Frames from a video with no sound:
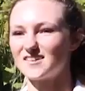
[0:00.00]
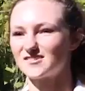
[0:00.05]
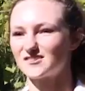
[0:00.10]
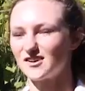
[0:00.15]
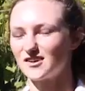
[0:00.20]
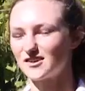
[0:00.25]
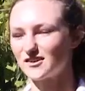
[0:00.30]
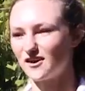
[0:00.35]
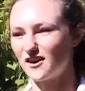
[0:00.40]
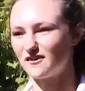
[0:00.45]

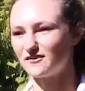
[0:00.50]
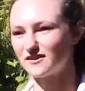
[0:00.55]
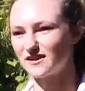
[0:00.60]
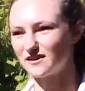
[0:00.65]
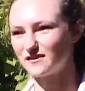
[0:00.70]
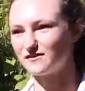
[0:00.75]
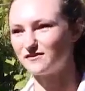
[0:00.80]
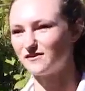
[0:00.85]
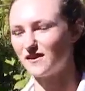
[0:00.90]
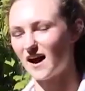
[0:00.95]
started
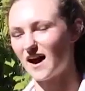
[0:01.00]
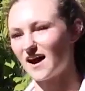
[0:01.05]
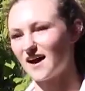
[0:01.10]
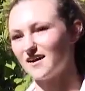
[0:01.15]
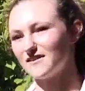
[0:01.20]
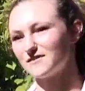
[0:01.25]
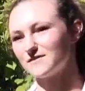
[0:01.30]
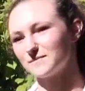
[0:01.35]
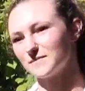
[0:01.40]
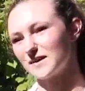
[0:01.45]
golfing at
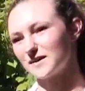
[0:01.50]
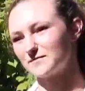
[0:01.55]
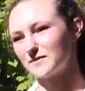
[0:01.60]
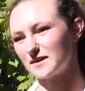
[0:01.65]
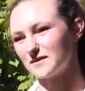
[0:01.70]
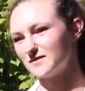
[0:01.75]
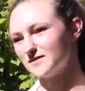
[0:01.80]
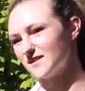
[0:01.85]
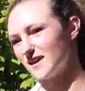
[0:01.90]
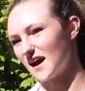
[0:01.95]
5 from like
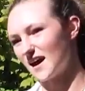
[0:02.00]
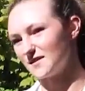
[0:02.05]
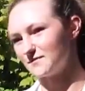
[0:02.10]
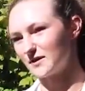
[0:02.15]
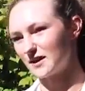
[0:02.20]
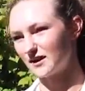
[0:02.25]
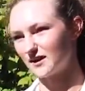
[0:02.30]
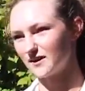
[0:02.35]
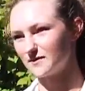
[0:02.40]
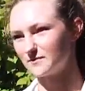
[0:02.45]
my dad
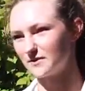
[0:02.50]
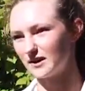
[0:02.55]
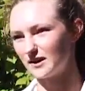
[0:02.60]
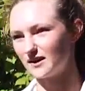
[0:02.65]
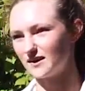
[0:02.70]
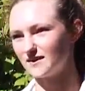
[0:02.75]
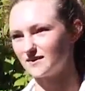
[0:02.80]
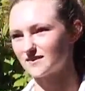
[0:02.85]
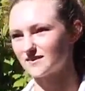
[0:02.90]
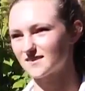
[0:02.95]
and my
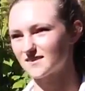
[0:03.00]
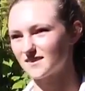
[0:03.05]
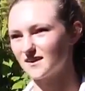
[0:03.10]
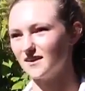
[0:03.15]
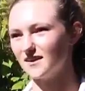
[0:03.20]
grandparents, so